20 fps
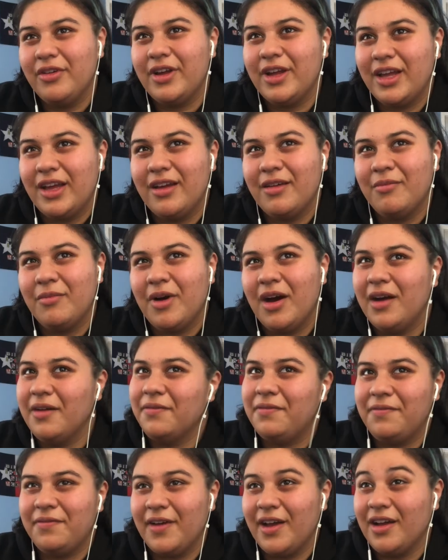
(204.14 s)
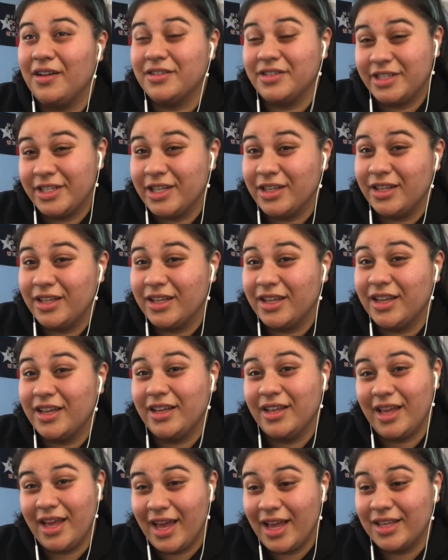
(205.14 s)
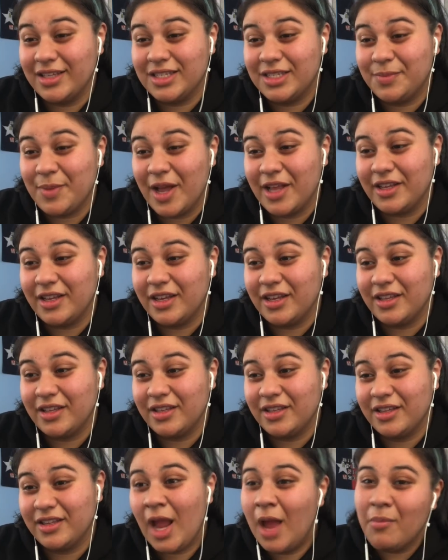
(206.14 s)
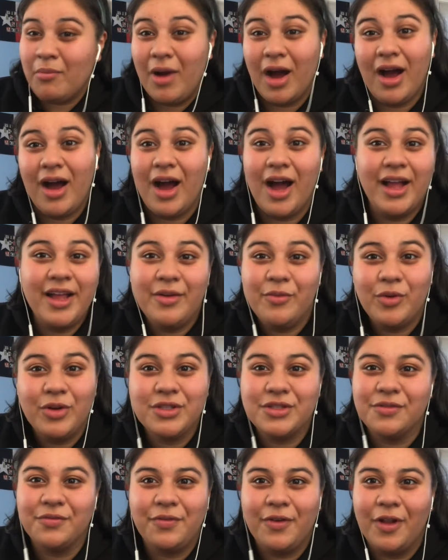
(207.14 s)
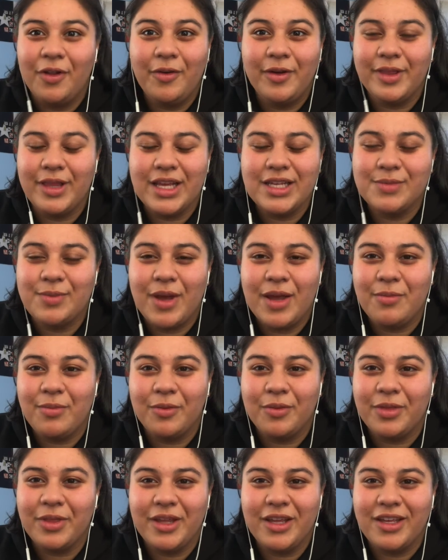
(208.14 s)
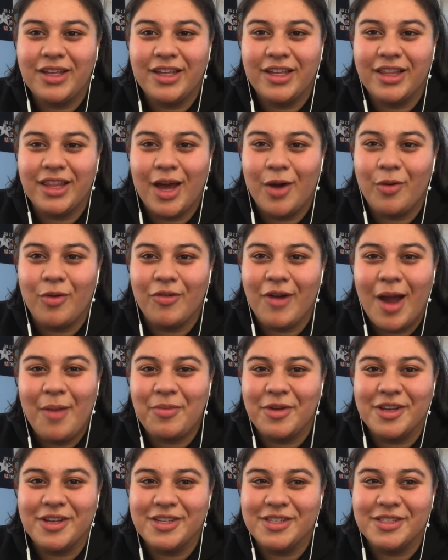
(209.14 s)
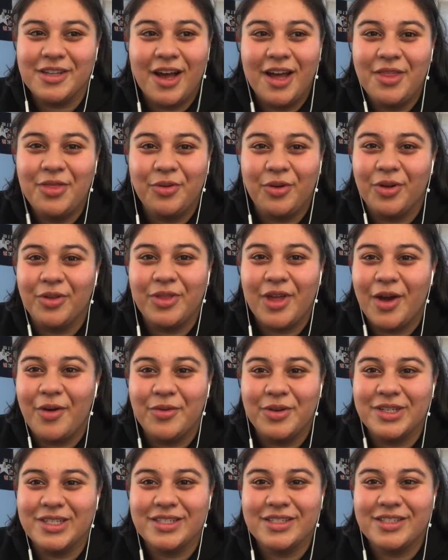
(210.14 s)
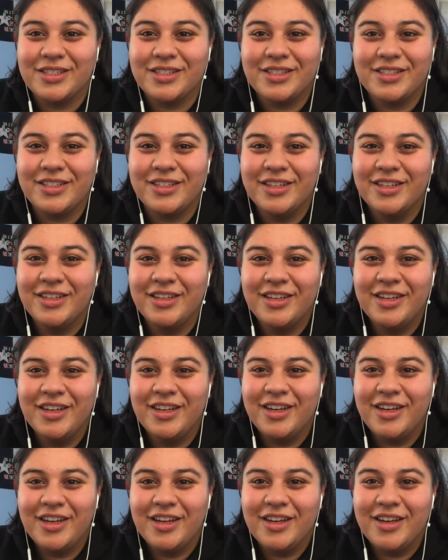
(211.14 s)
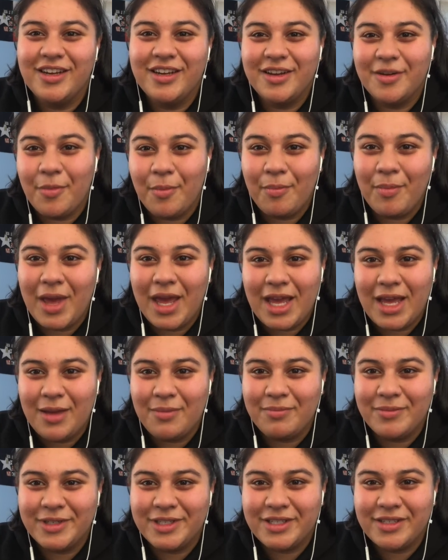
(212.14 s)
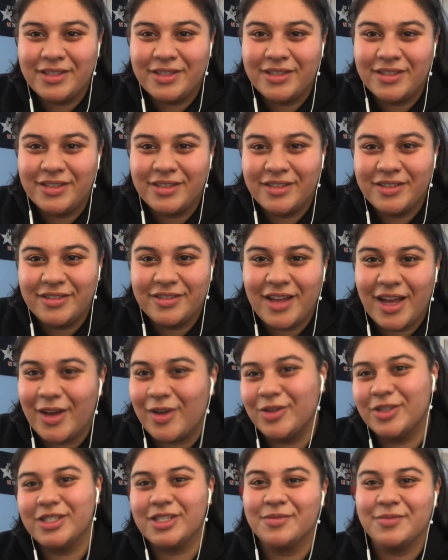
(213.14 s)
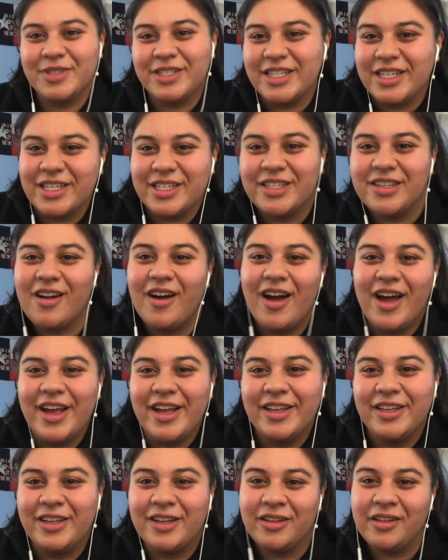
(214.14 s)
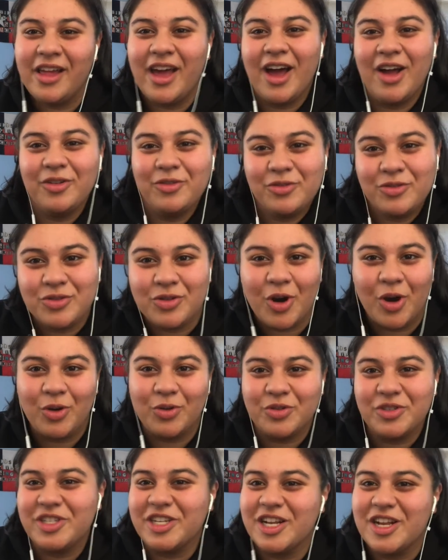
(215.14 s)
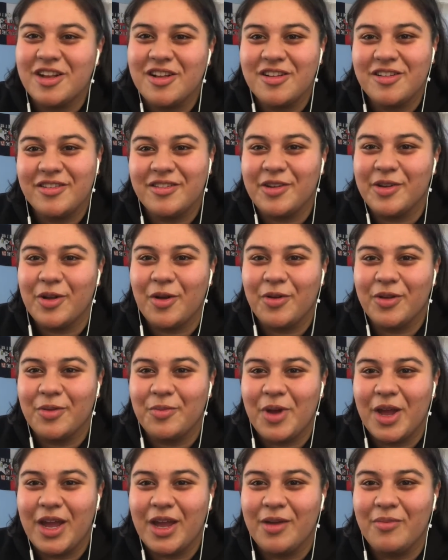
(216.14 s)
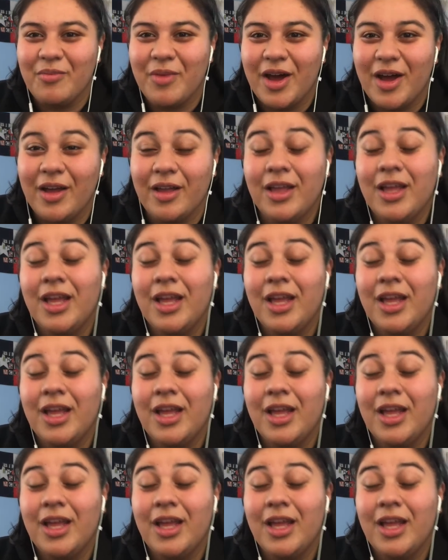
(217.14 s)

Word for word: him, I've found Chillinit and Spanian. But I wasn't following these people thinking they were rappers. I thought they were just memes, like on some six nine clout troll shit. You know what I mean? But